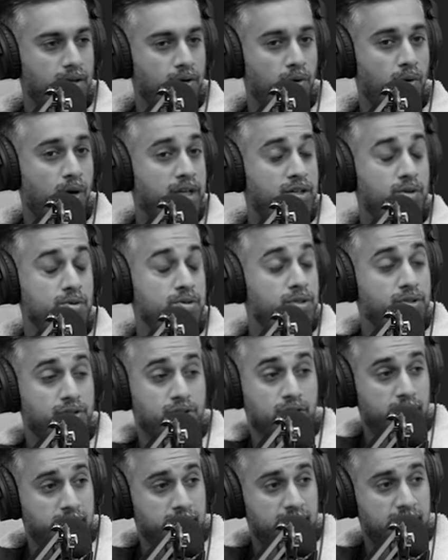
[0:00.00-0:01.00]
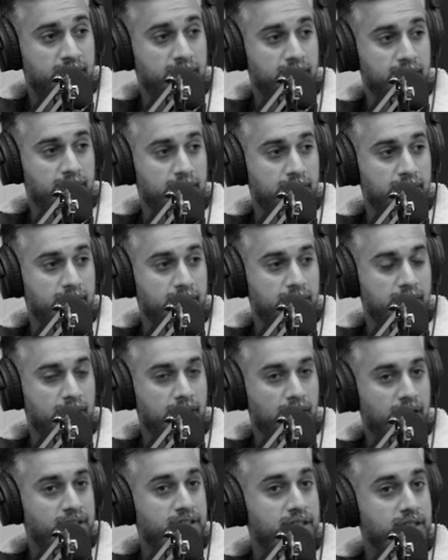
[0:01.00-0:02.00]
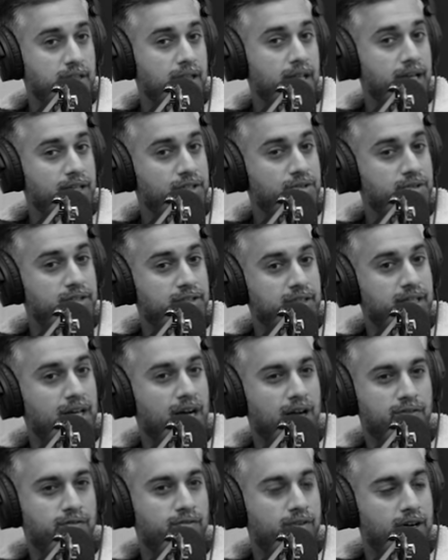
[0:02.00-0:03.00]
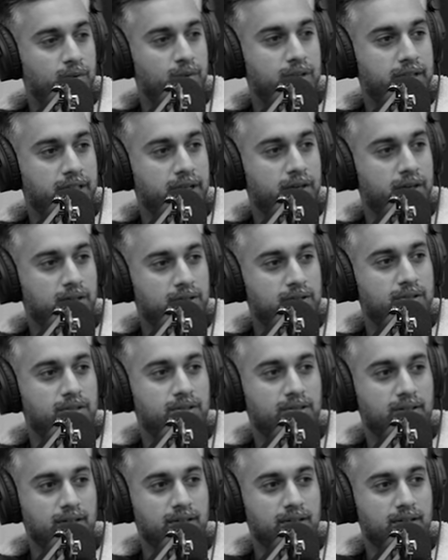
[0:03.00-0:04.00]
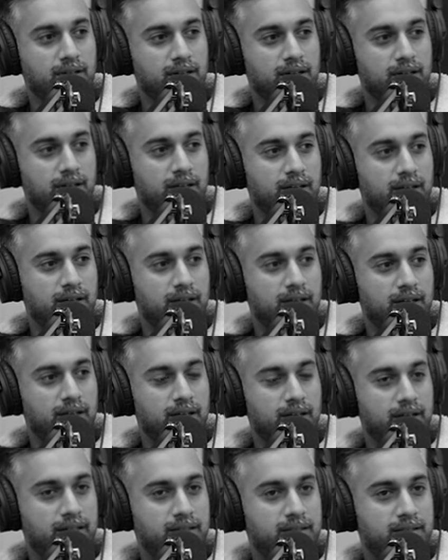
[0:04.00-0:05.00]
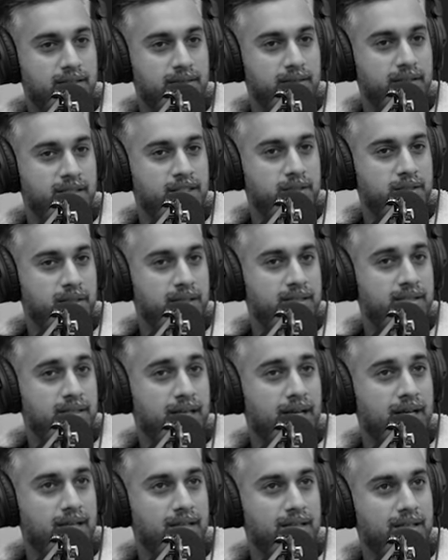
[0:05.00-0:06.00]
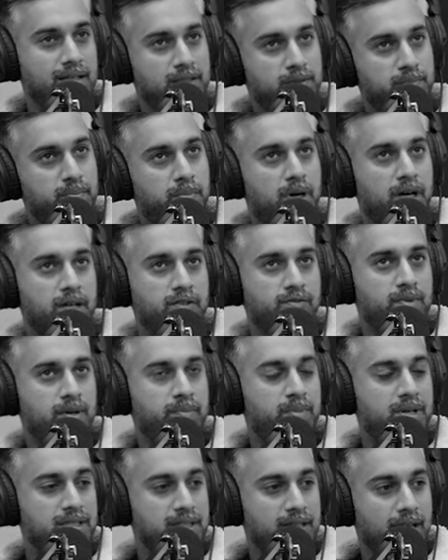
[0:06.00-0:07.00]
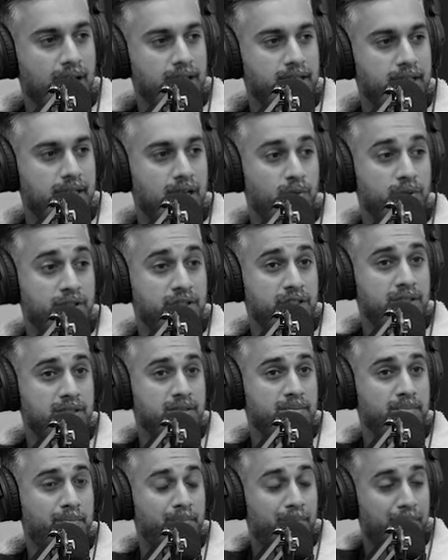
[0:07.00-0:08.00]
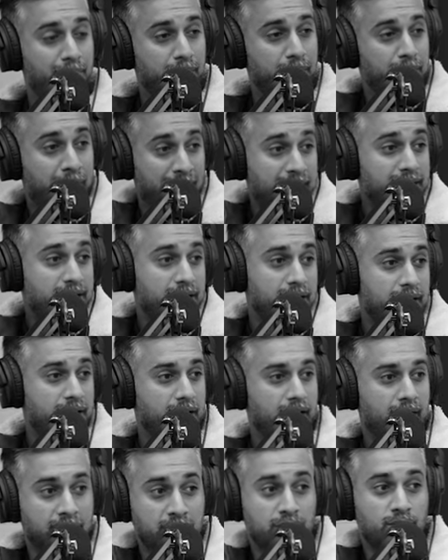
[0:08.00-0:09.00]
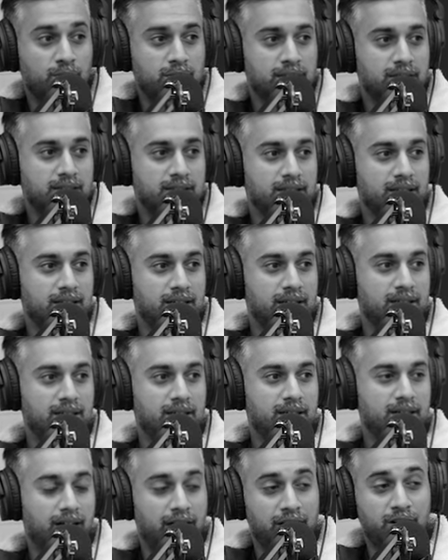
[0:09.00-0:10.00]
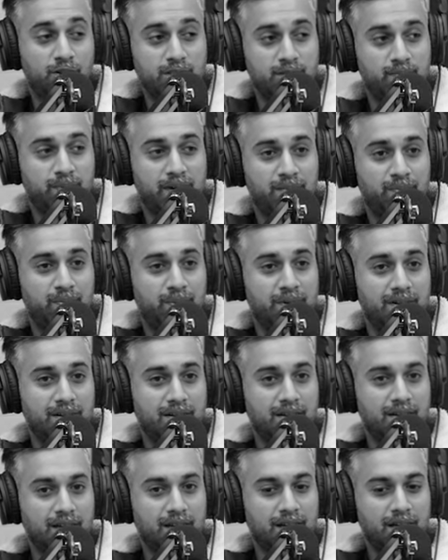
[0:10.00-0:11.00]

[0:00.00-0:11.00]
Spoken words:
or I don't stop them. I just like to see how far will they go. It's part of my personality now, which is bad. I know this. I know it's bad, but